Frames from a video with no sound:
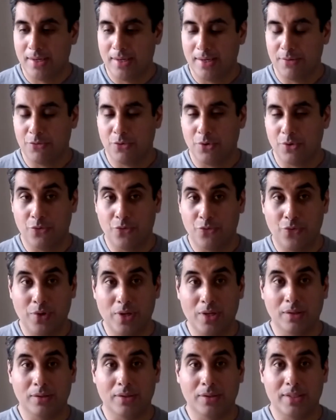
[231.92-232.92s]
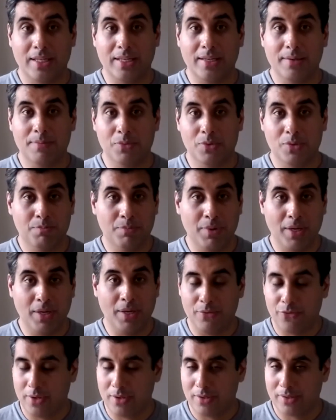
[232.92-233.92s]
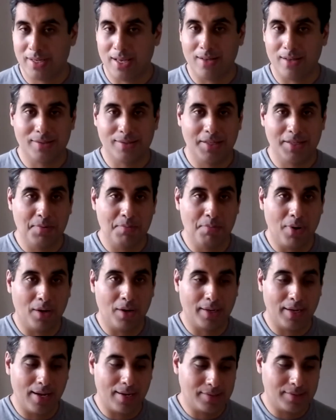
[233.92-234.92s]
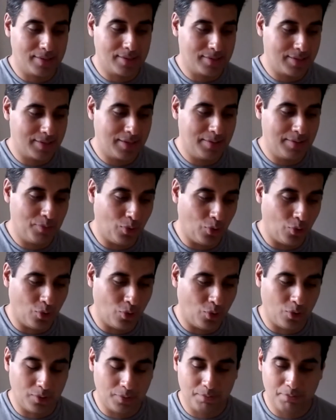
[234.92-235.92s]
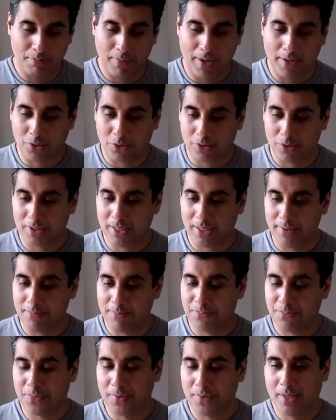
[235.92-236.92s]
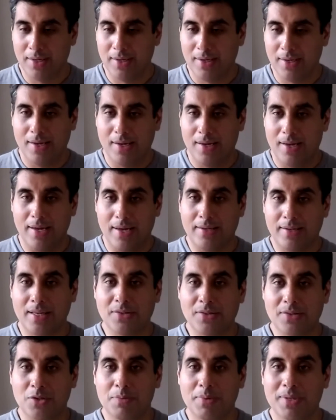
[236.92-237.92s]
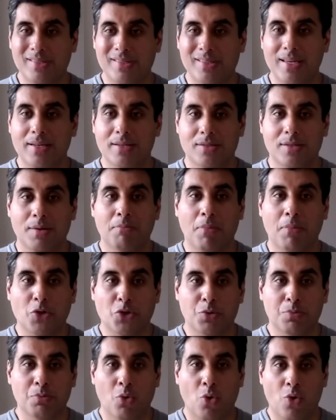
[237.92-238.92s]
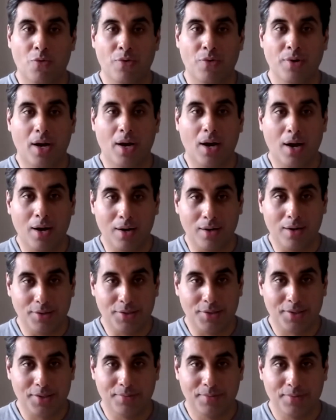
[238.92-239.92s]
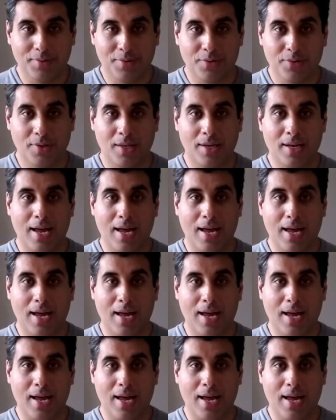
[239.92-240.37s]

for the field teams, be it field sales team, market access team, or medical team, it tends to be seen as a much more of an art than an